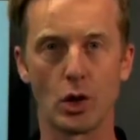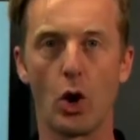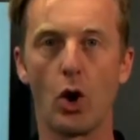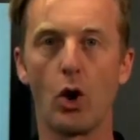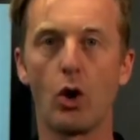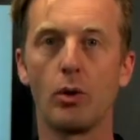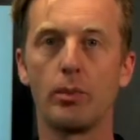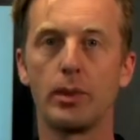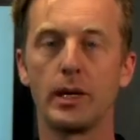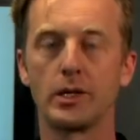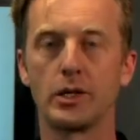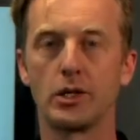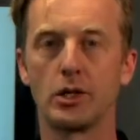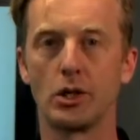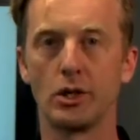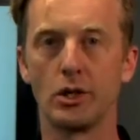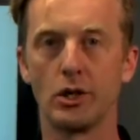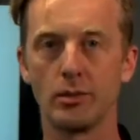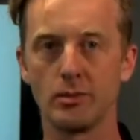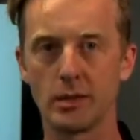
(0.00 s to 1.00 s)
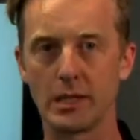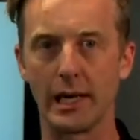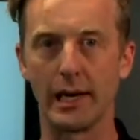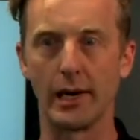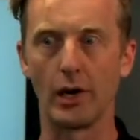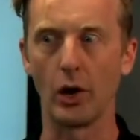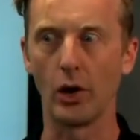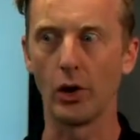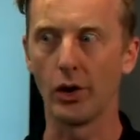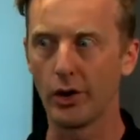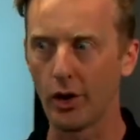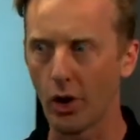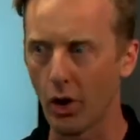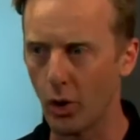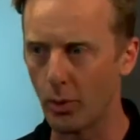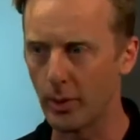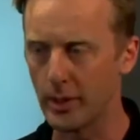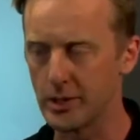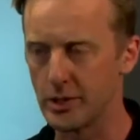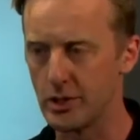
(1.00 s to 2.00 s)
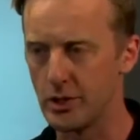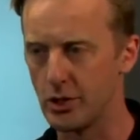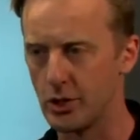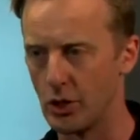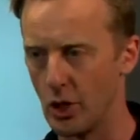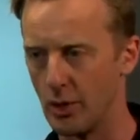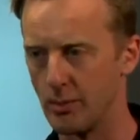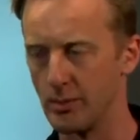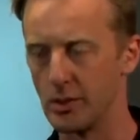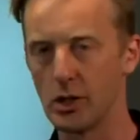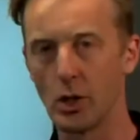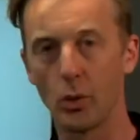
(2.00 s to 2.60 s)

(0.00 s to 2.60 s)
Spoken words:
a whole bunch of terms and learn a whole bunch of new terms.